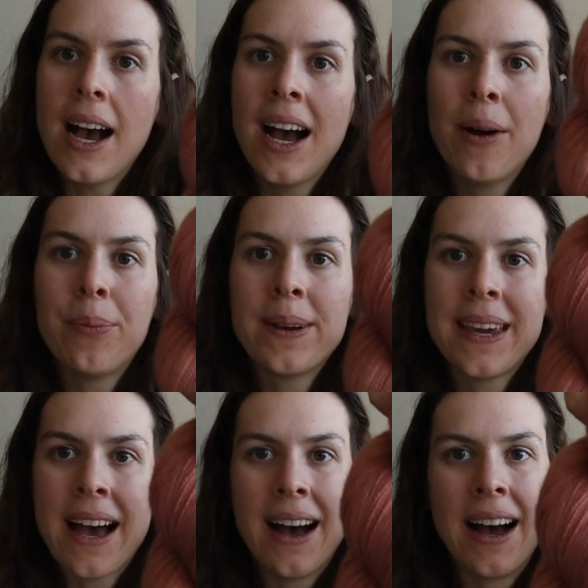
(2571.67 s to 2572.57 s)
Uh, but
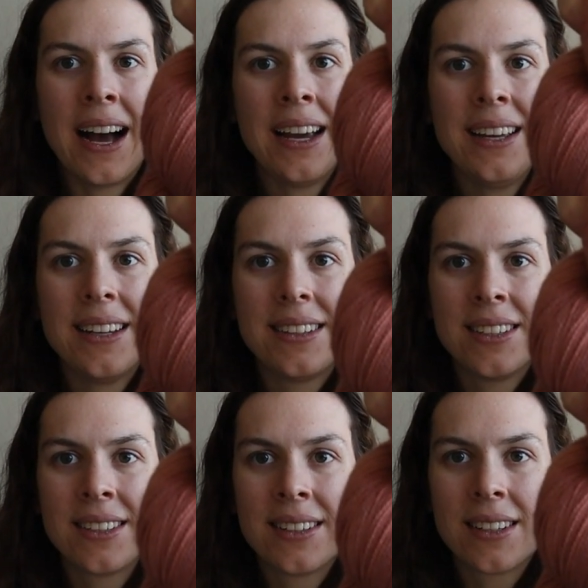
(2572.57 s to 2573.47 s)
yeah, I
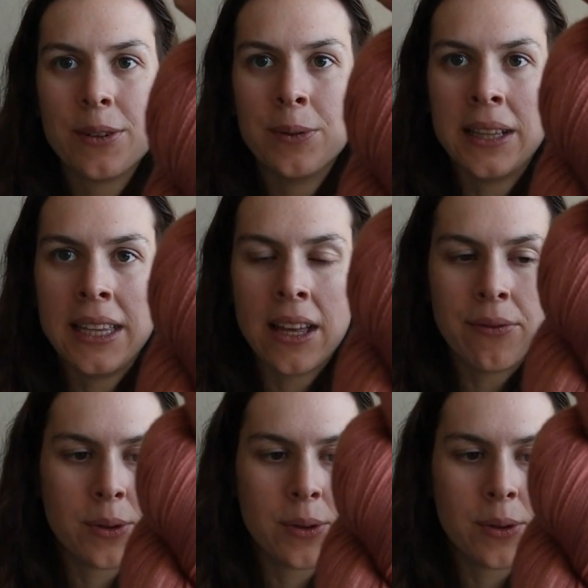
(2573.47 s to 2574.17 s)
just really love